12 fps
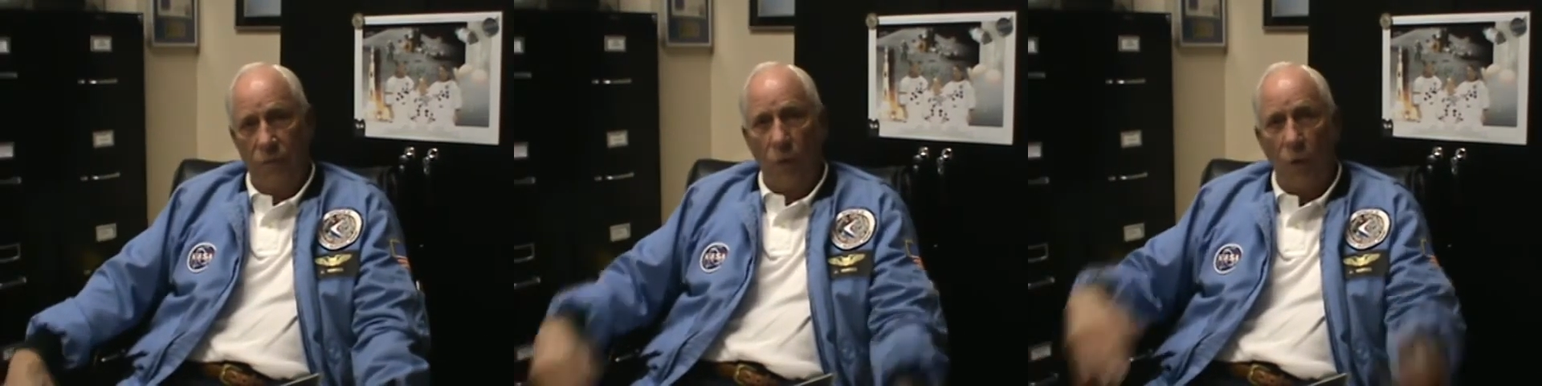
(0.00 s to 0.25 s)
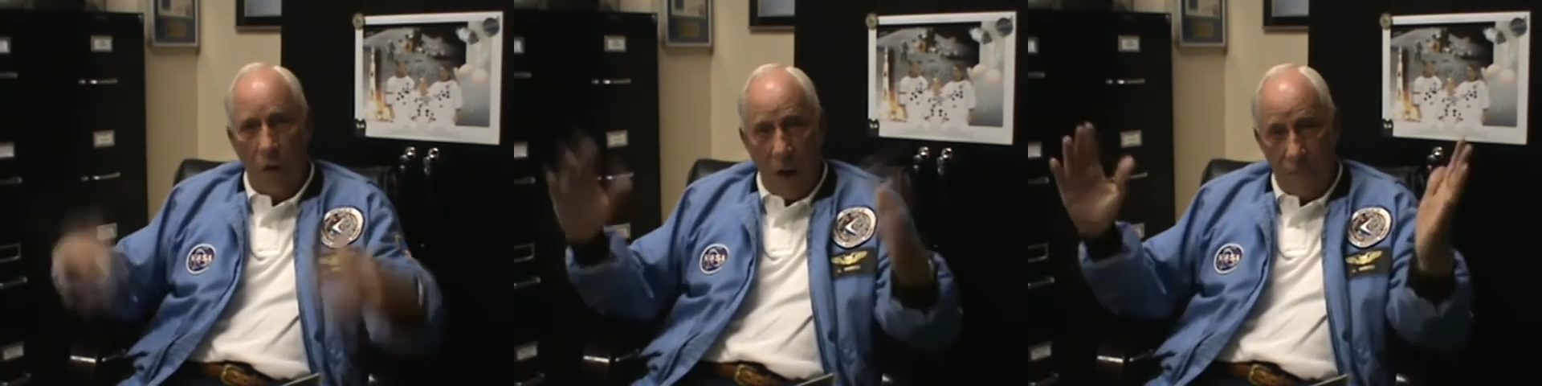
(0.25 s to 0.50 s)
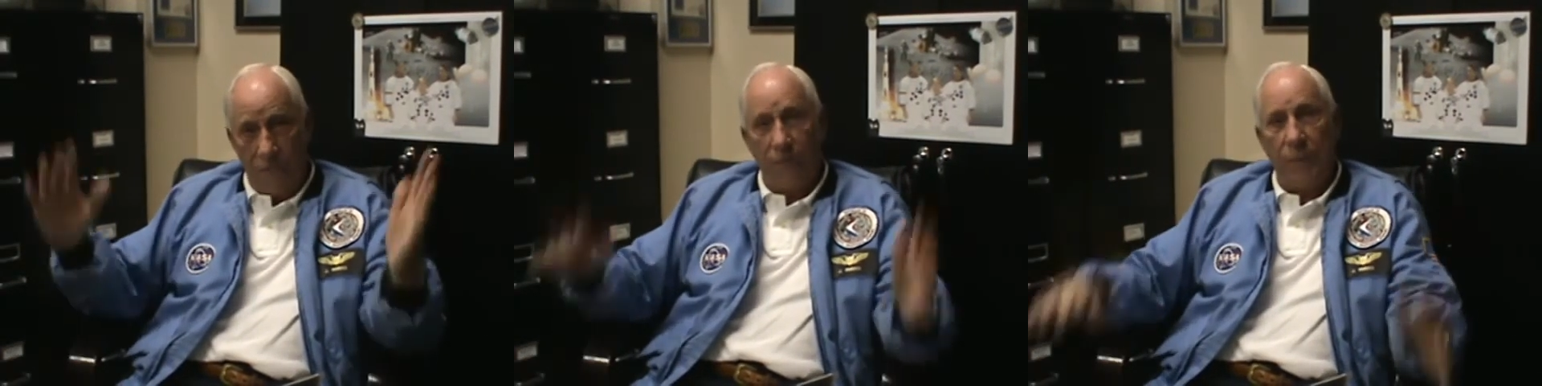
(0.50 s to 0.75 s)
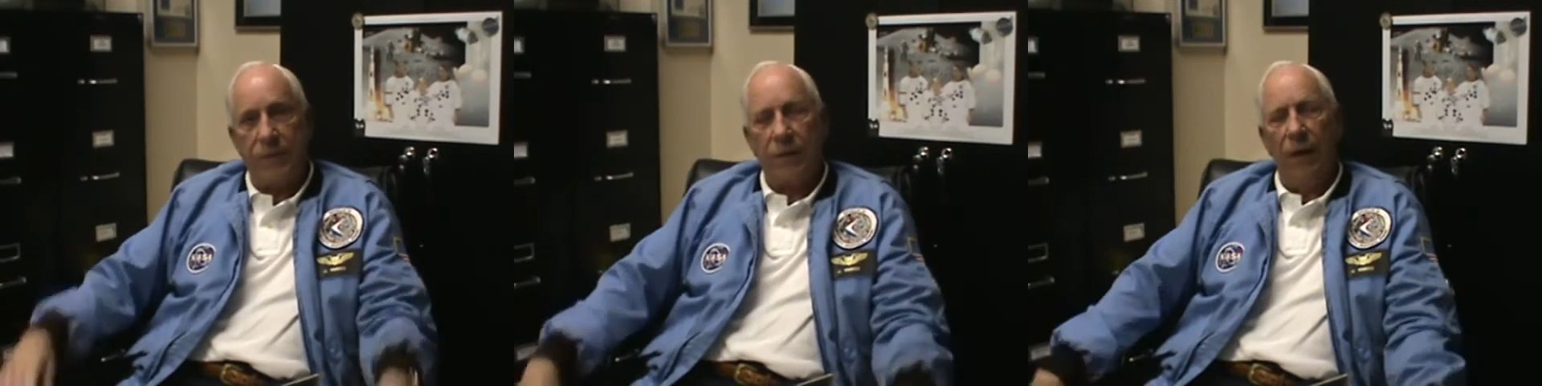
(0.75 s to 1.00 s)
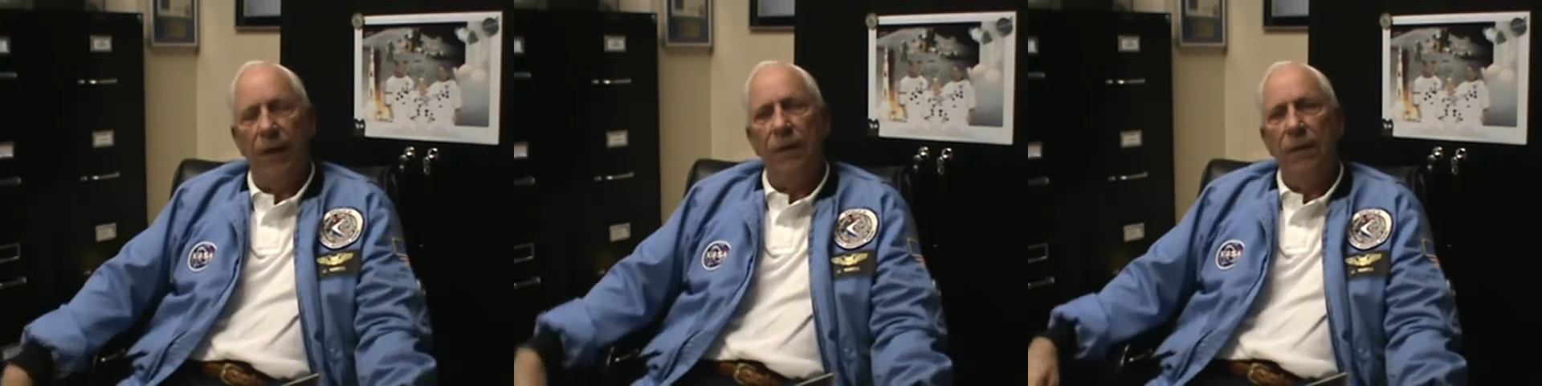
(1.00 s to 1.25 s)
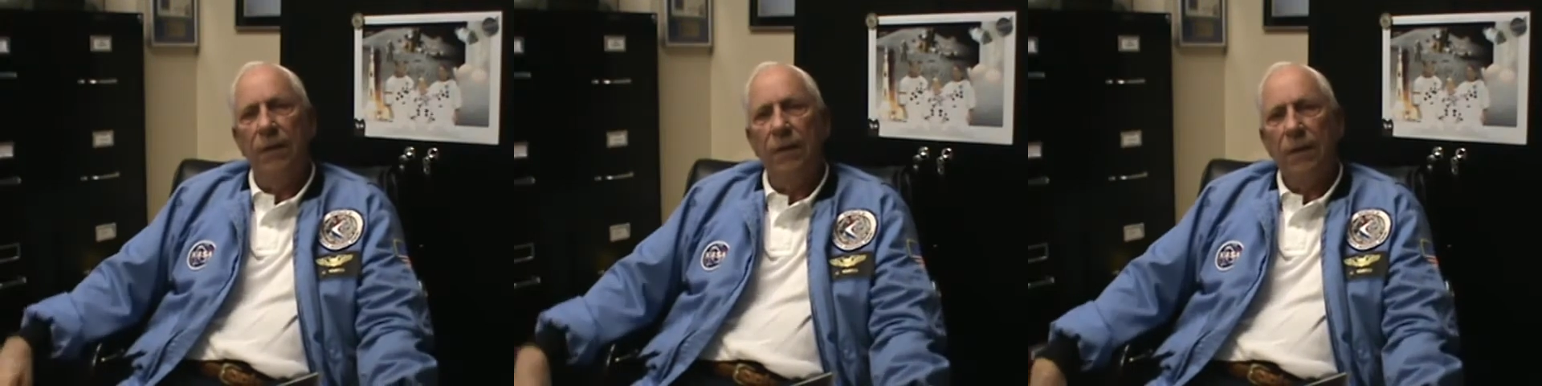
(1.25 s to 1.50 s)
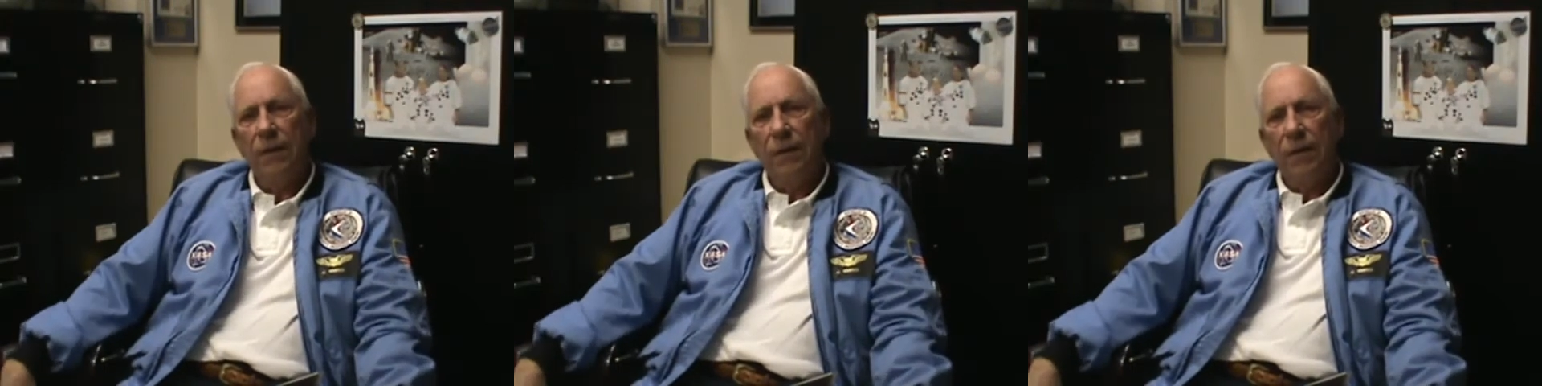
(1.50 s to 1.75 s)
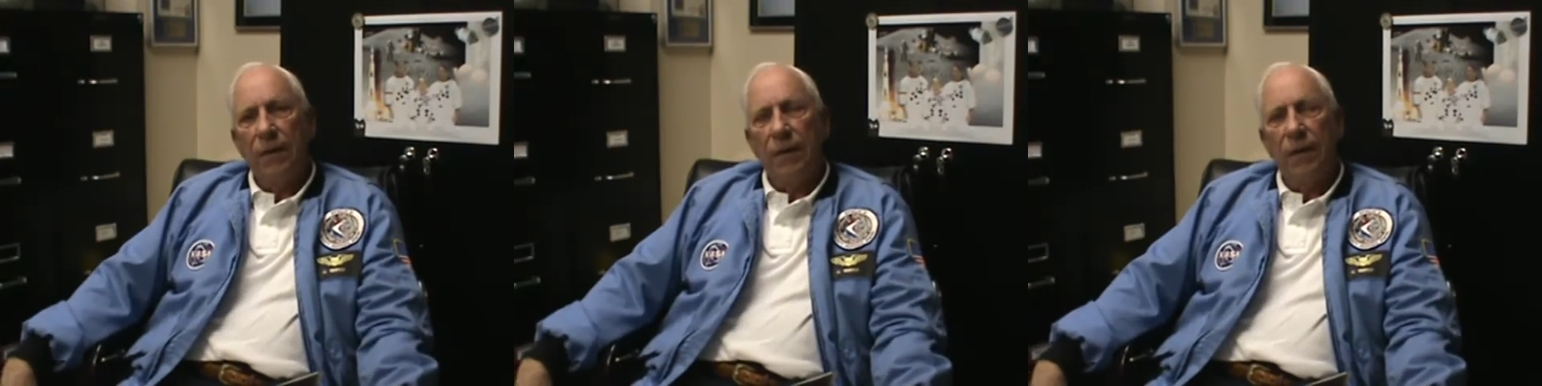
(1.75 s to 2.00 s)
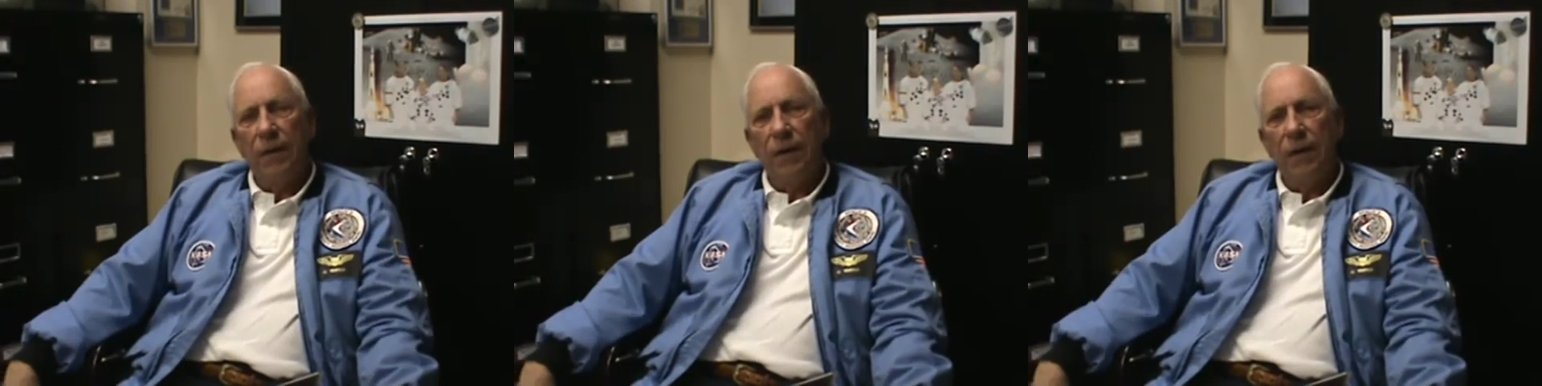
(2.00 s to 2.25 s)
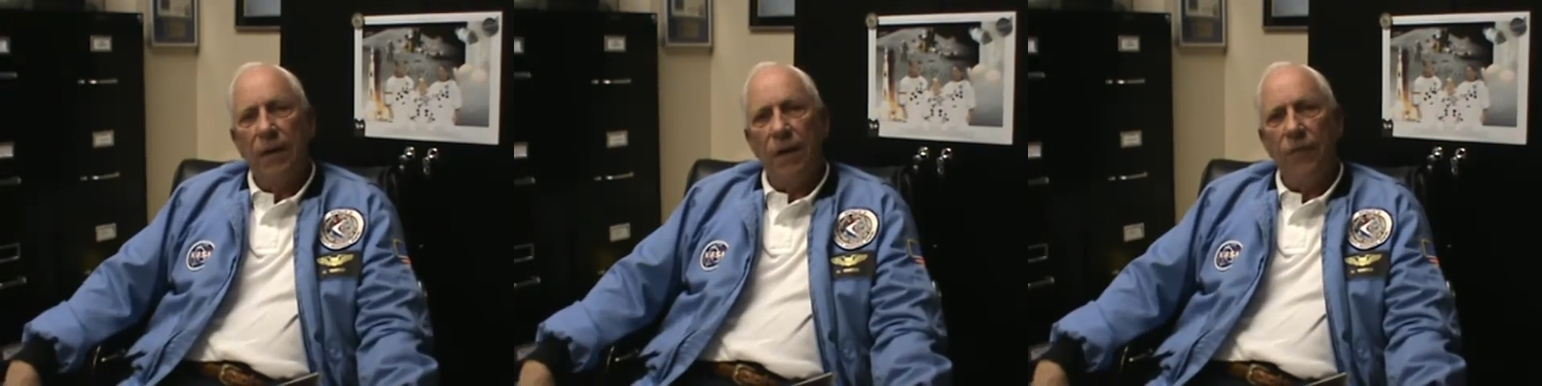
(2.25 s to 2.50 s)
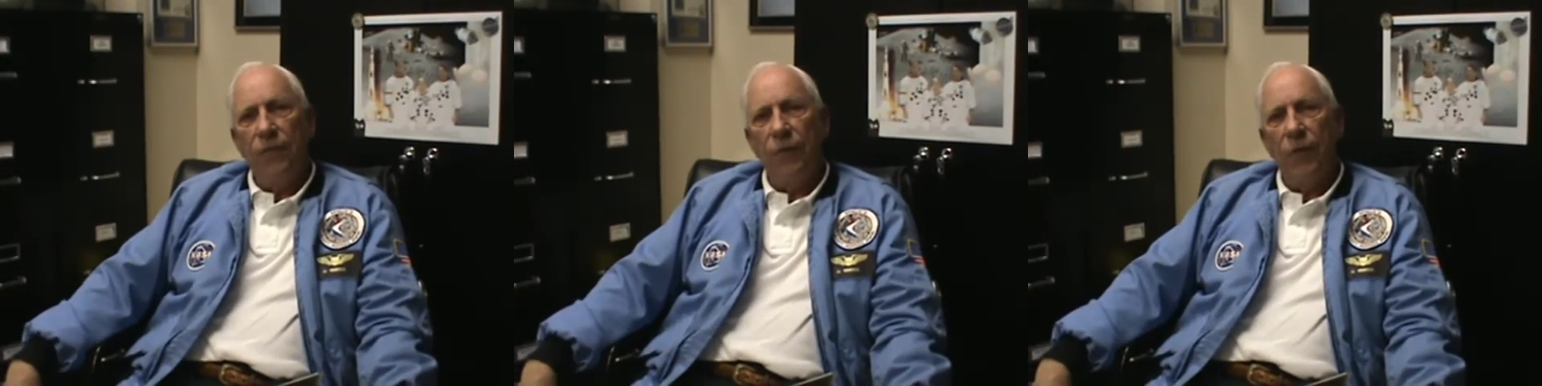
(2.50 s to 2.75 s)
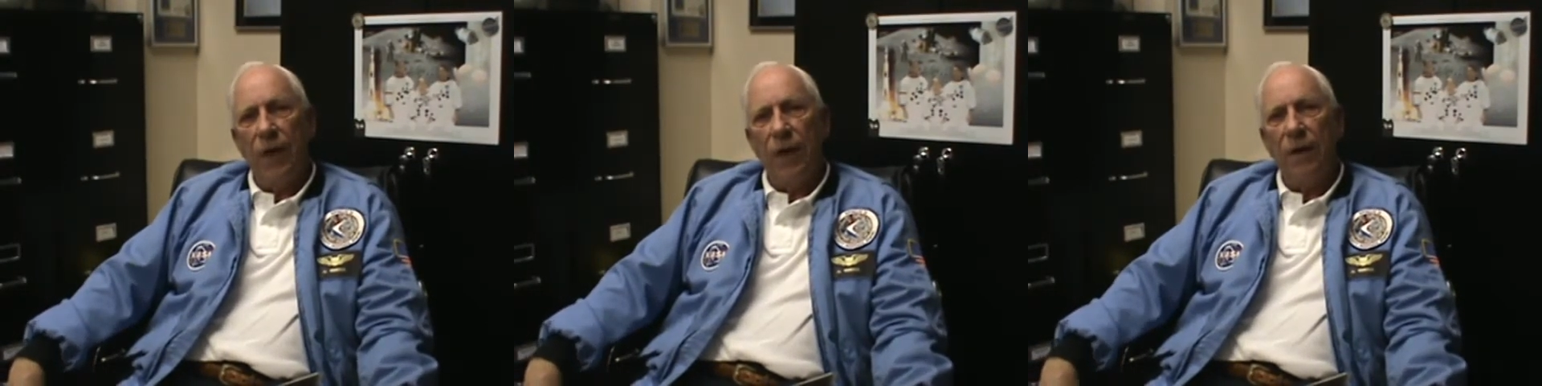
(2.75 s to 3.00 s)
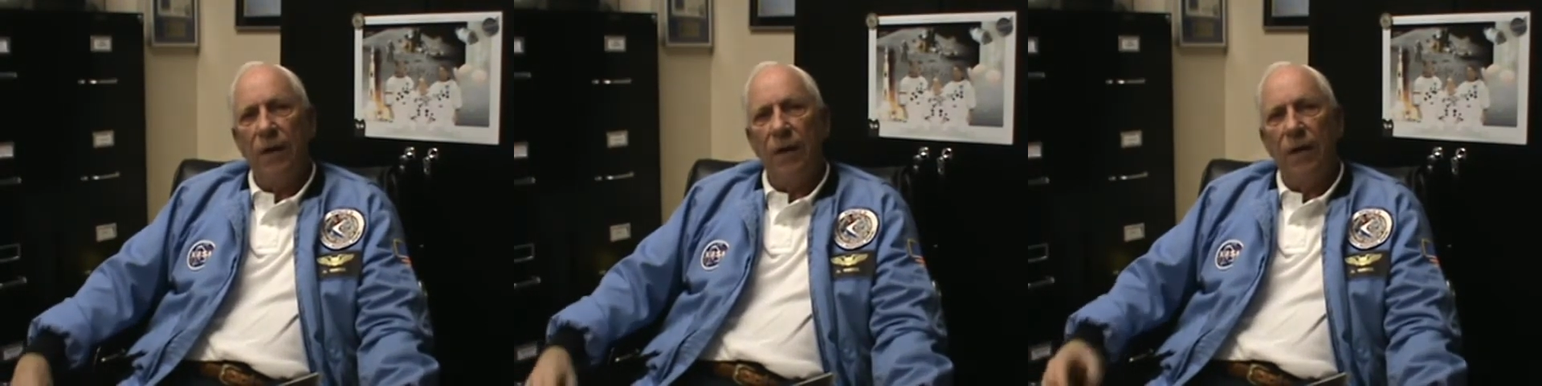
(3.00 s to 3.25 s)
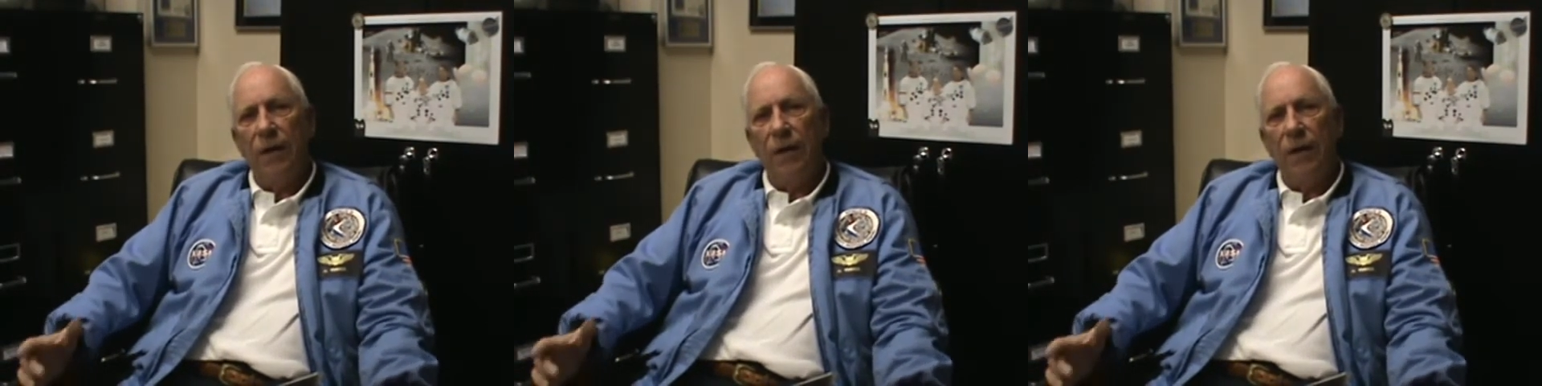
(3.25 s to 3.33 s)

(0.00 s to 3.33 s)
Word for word: thrown off from the sun. If you get